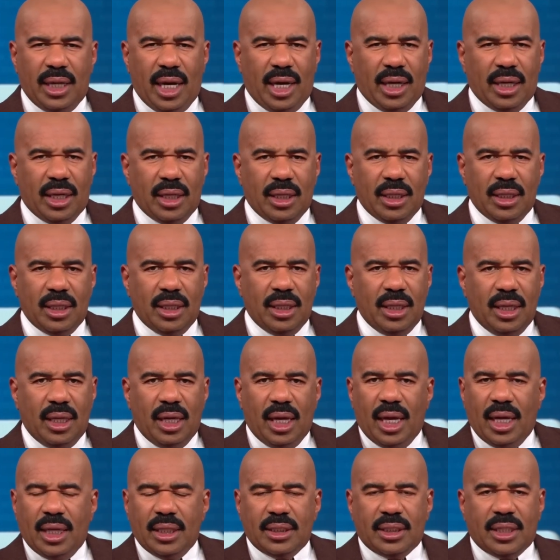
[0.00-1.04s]
I know,
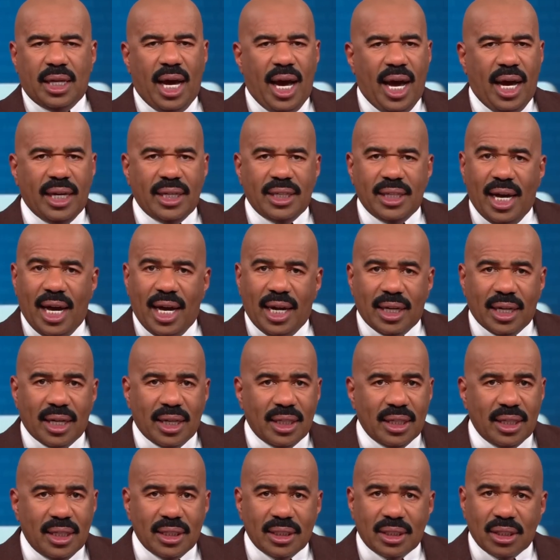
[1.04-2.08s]
right? So
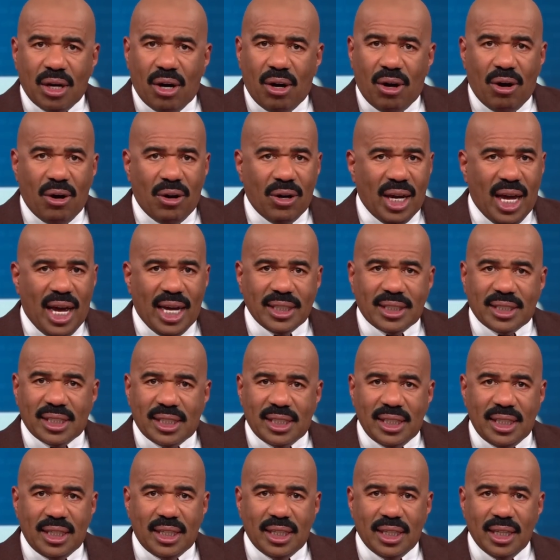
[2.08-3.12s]
Tiana is all I
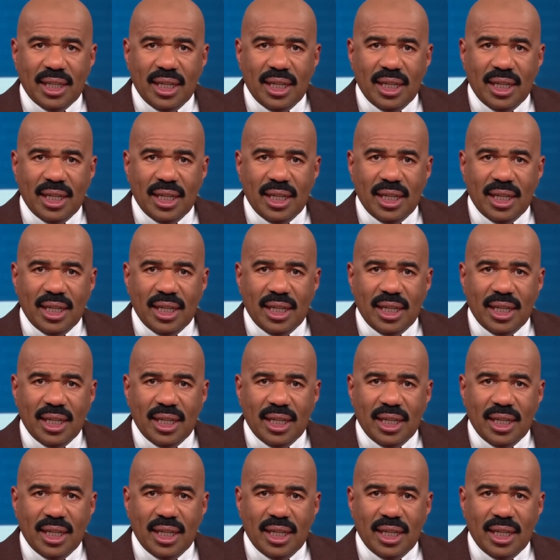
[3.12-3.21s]
see.